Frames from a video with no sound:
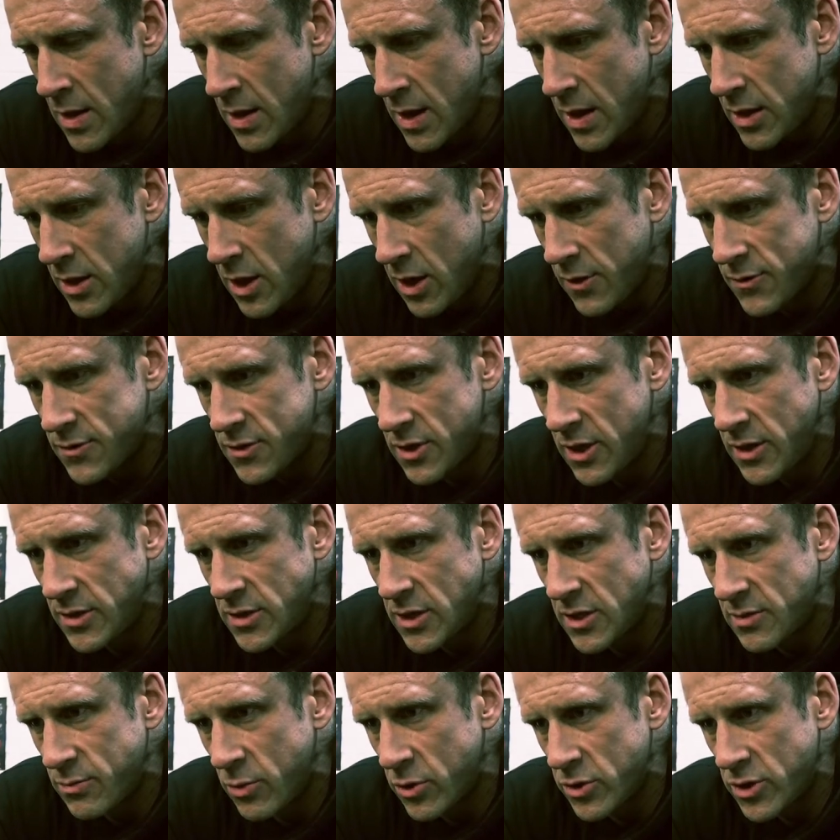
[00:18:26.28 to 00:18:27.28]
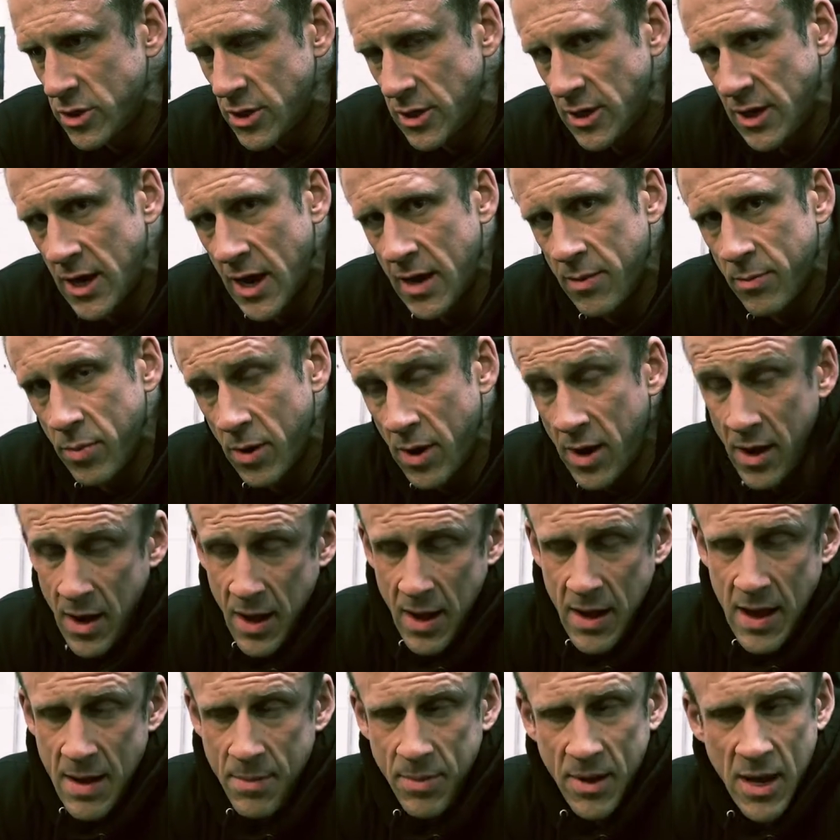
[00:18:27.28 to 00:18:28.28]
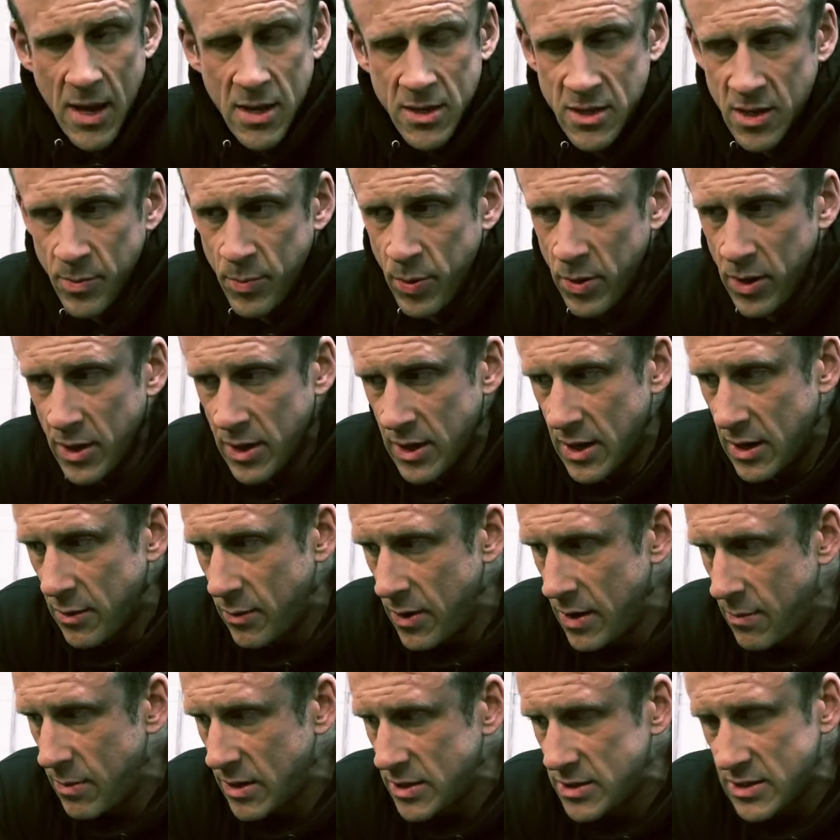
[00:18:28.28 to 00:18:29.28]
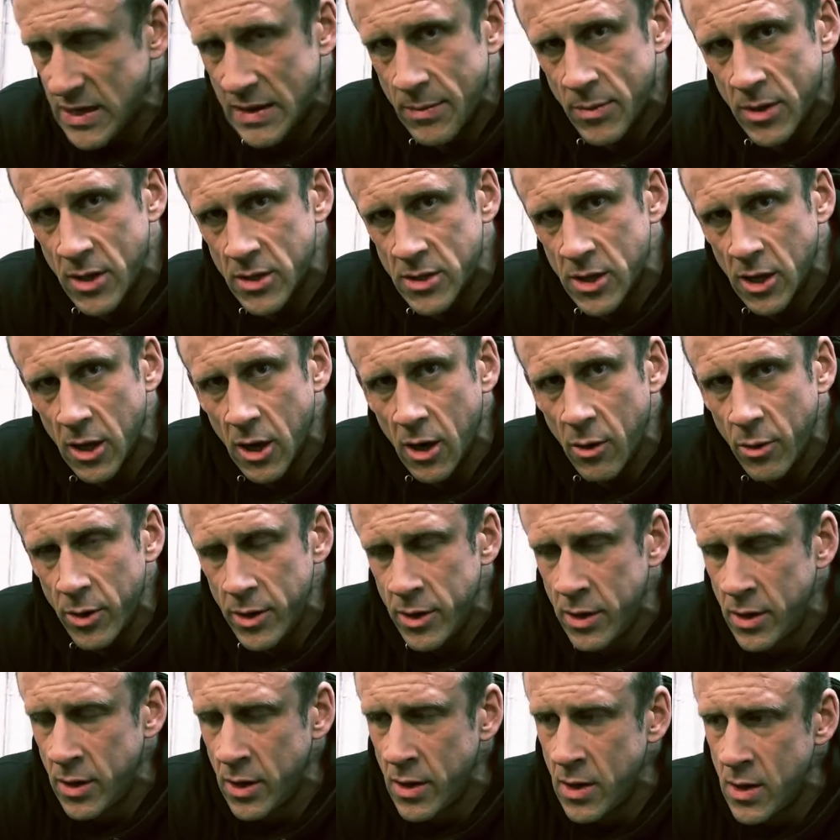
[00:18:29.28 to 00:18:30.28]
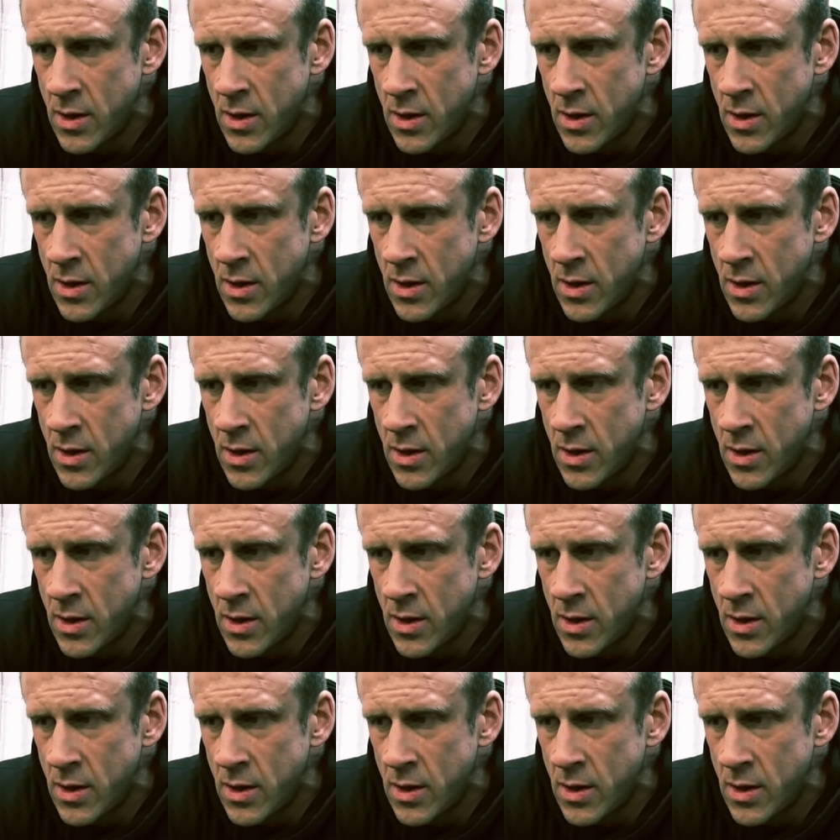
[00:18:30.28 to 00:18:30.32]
in the off season as much as I can, but I am getting to the point now where my stamina is low and